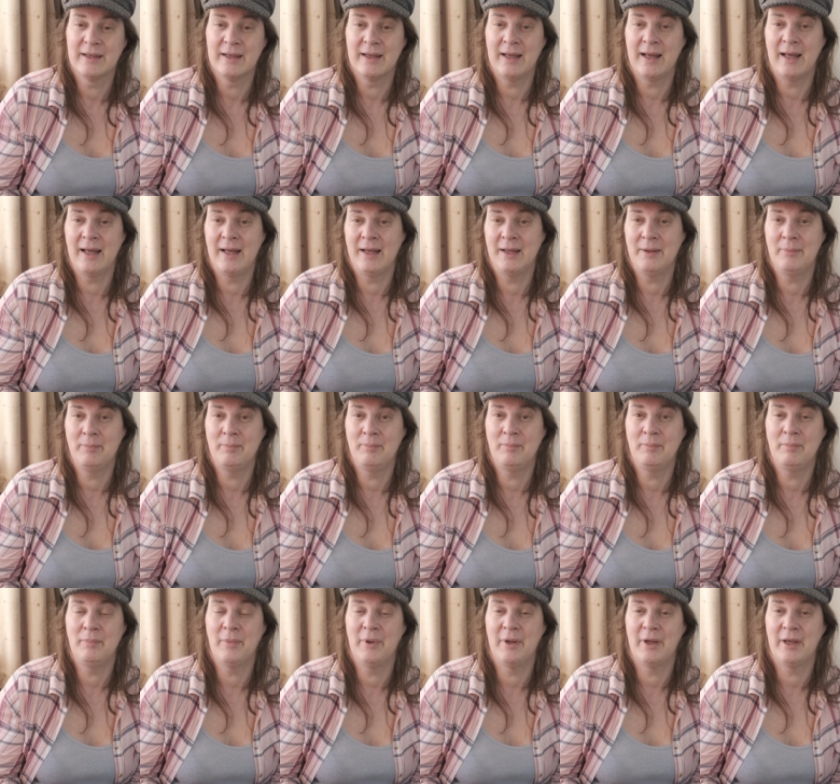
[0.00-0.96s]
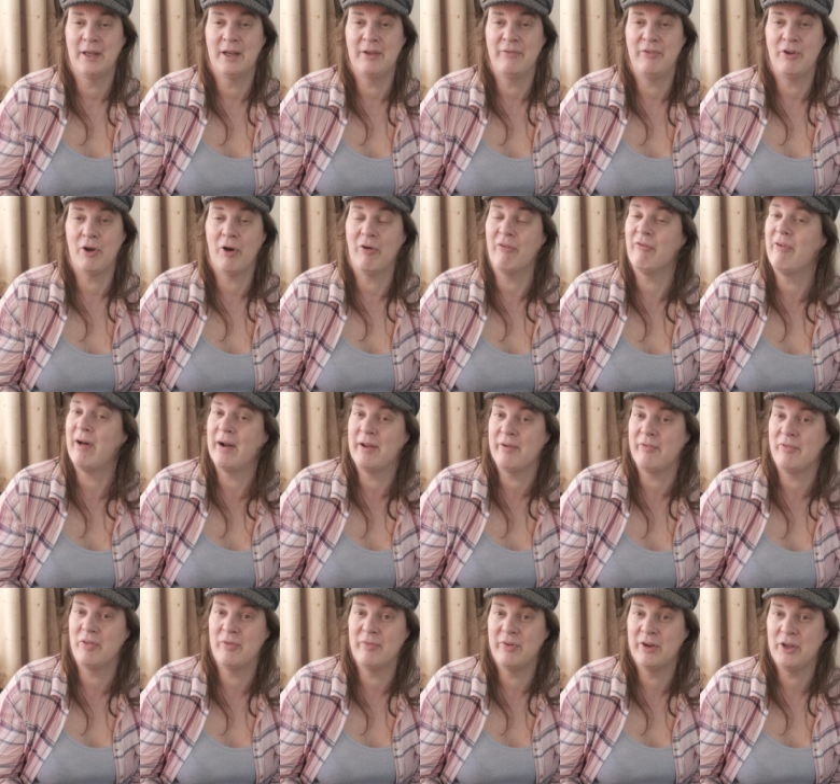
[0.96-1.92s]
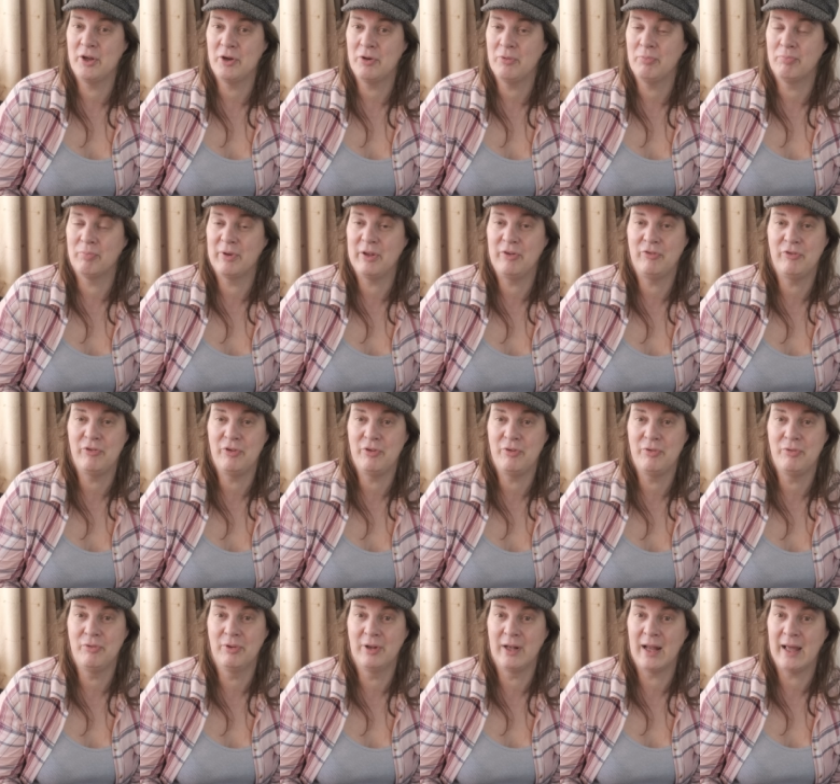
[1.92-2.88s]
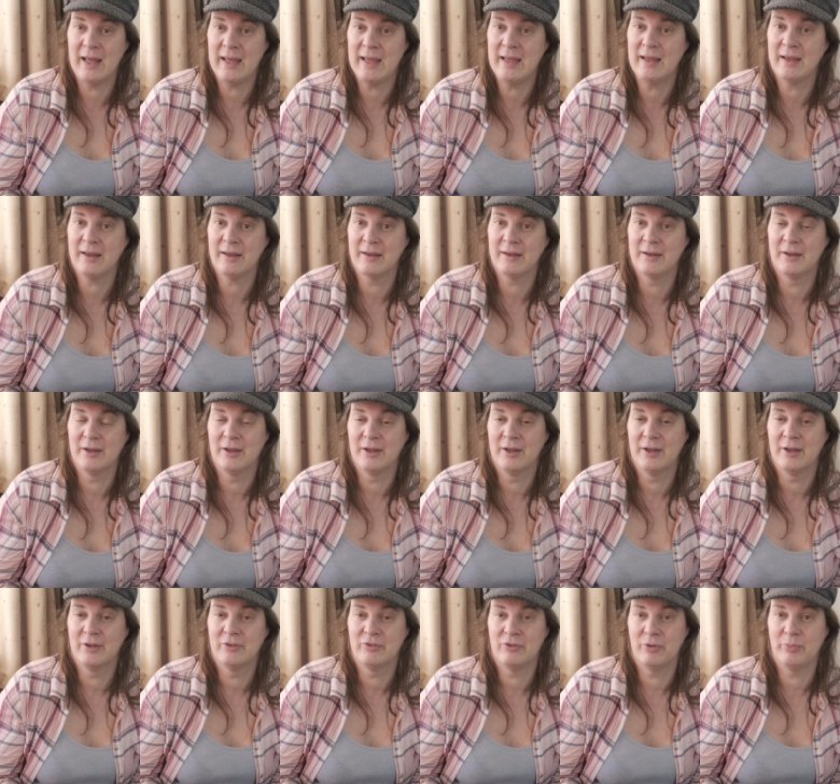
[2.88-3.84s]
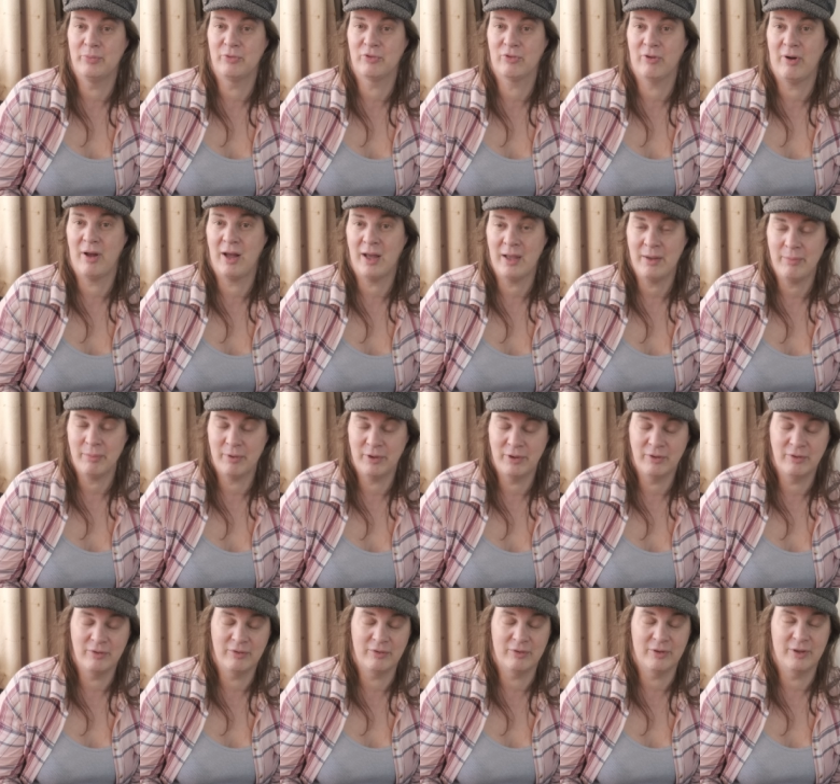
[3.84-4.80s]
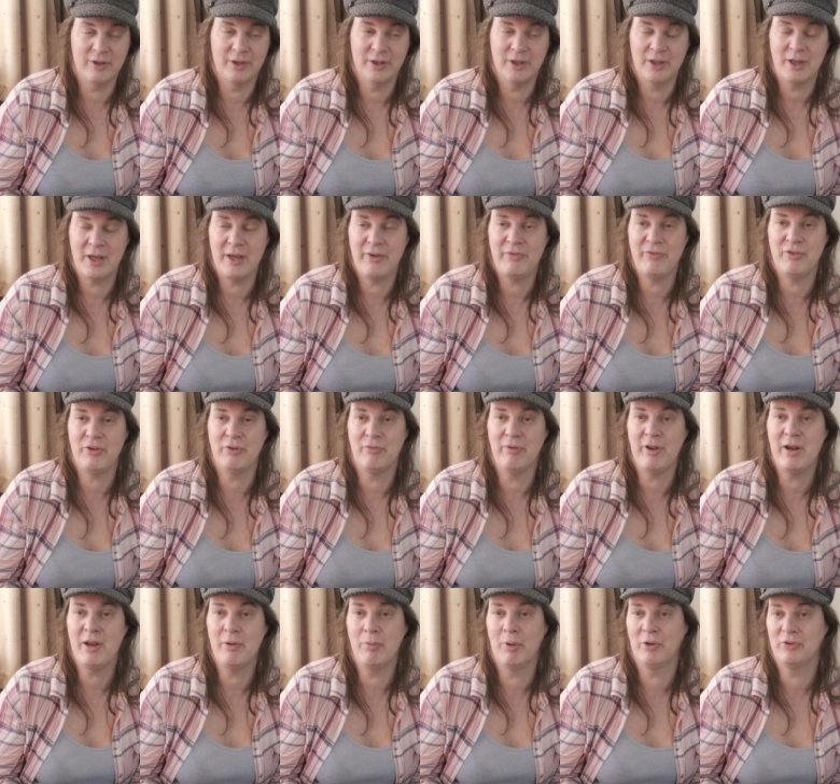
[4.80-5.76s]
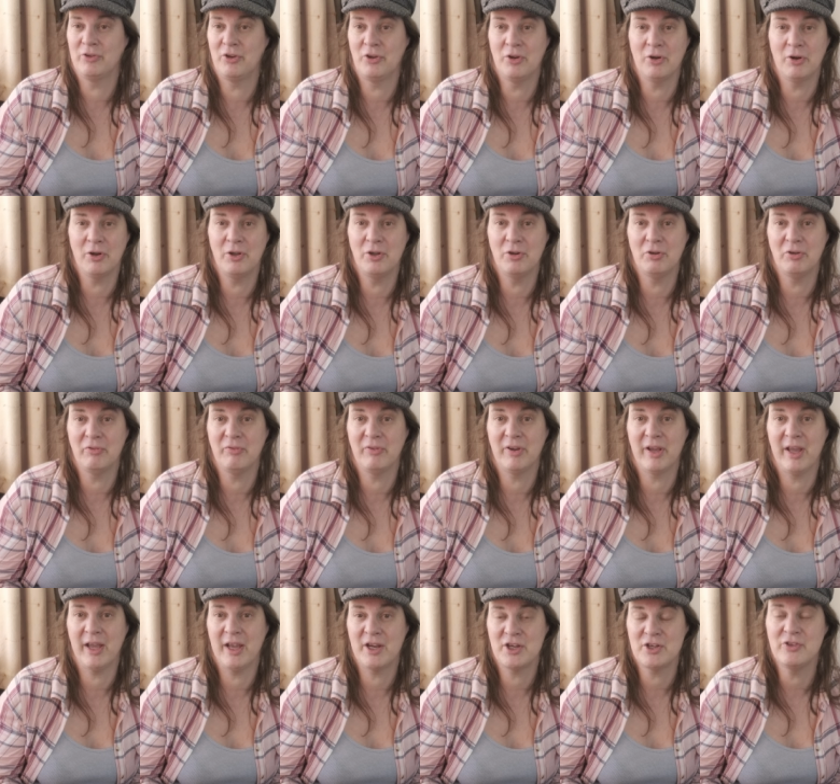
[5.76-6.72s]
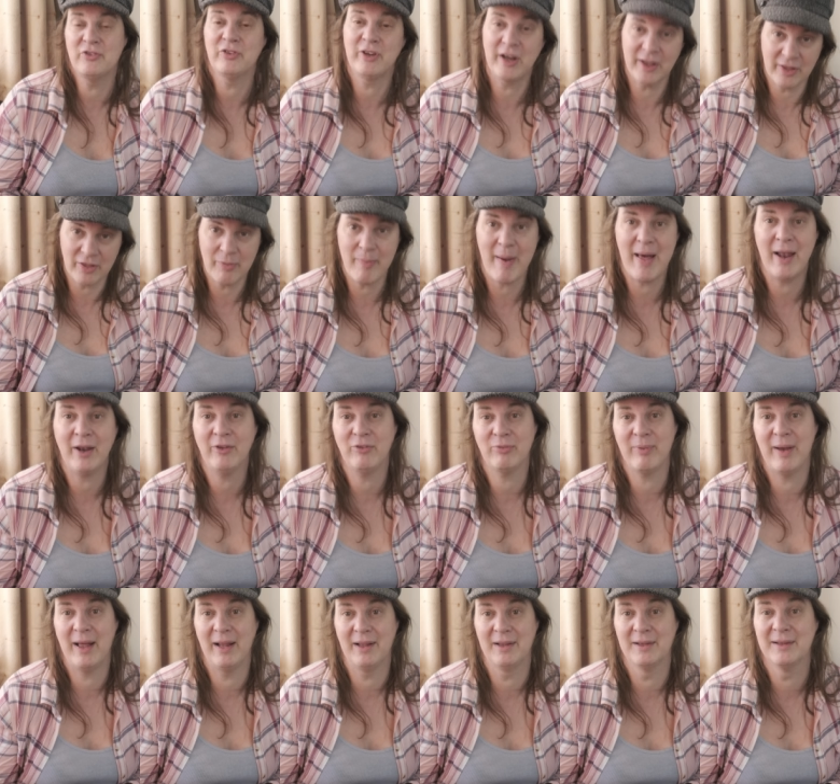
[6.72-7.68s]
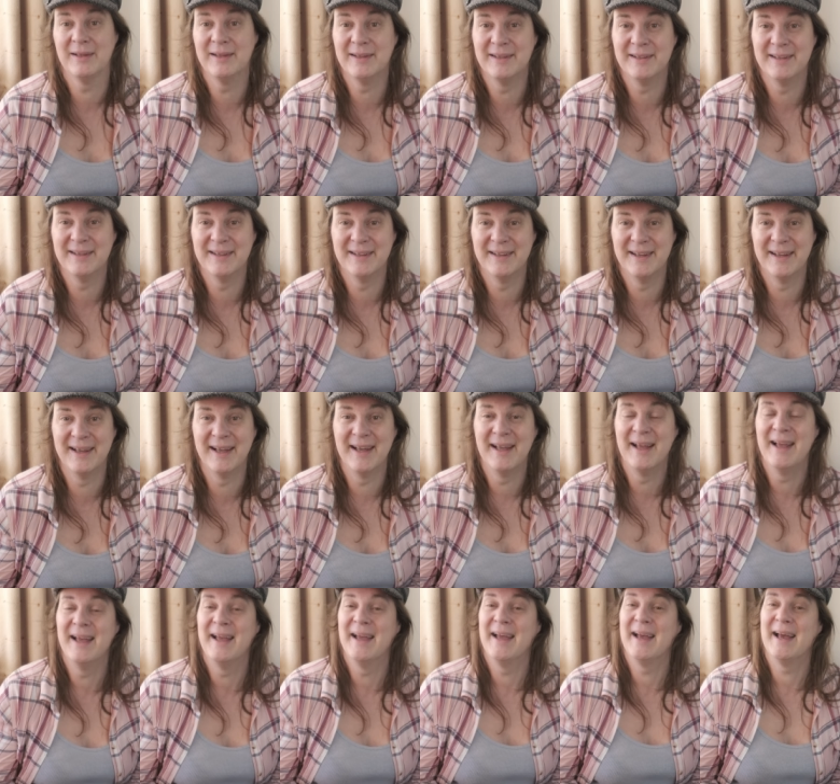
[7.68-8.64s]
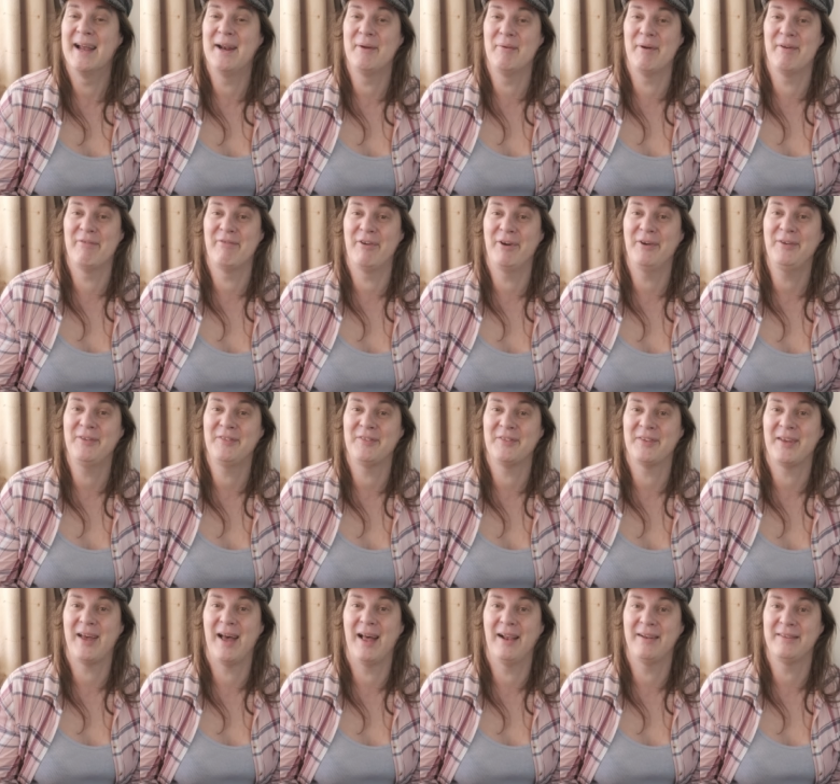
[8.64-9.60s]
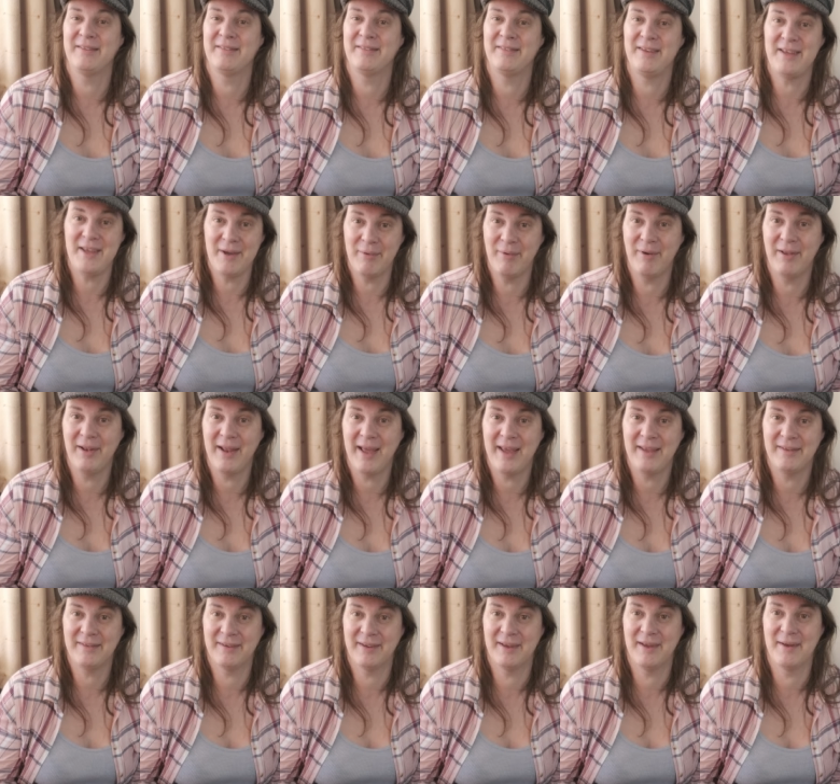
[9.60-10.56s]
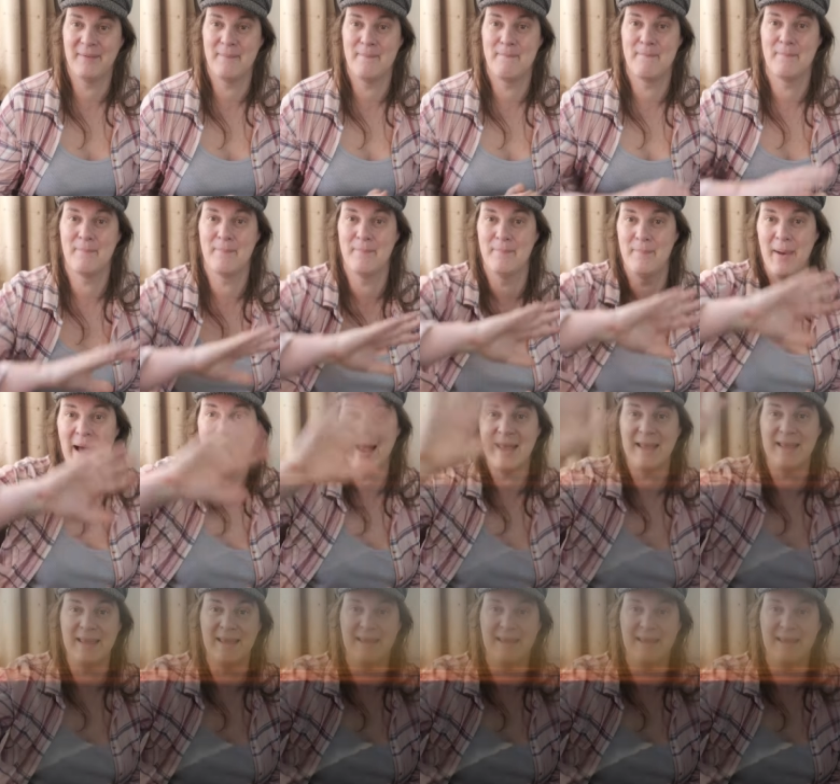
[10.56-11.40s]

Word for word: Um, and if you got value from the video, please do like, subscribe, and if you really want annoying notifications, click the bell as well. Anyway, folks, I'll see you all later. Bye.